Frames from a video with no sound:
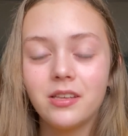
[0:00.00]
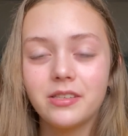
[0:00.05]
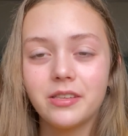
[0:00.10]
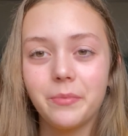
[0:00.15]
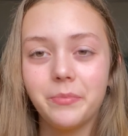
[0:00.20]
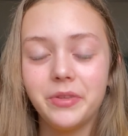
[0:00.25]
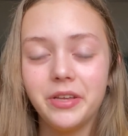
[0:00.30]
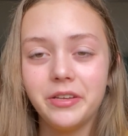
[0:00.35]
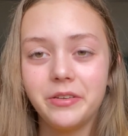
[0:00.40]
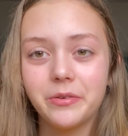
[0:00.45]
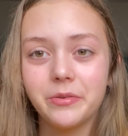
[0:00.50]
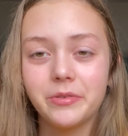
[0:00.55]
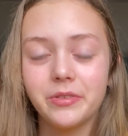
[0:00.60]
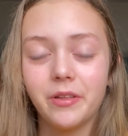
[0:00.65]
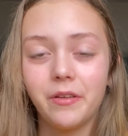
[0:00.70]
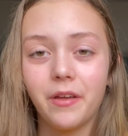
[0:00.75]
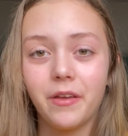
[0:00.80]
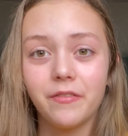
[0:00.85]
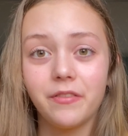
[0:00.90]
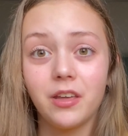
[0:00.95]
teachers,
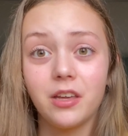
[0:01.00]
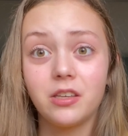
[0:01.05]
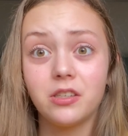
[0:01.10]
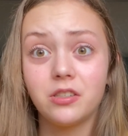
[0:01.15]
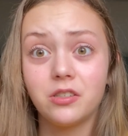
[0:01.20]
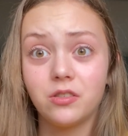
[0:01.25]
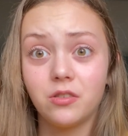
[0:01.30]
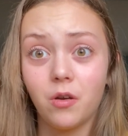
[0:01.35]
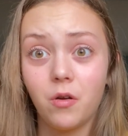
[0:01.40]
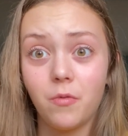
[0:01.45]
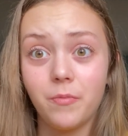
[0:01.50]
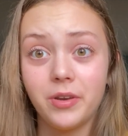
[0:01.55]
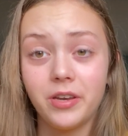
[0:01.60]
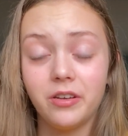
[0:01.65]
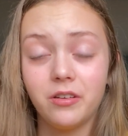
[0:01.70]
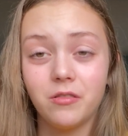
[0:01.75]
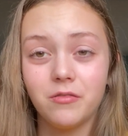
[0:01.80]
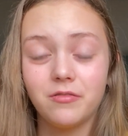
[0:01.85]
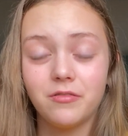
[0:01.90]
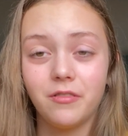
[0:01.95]
they'll give like so
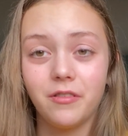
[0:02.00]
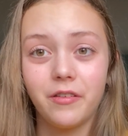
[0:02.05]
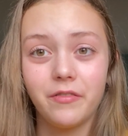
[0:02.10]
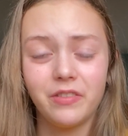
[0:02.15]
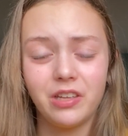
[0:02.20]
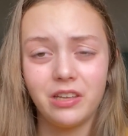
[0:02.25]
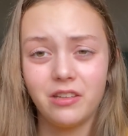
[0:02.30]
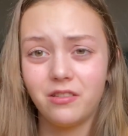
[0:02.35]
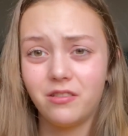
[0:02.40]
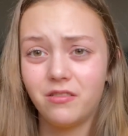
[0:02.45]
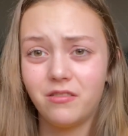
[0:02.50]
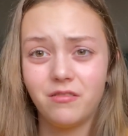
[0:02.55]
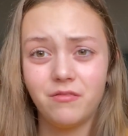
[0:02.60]
many notes. They'll give like,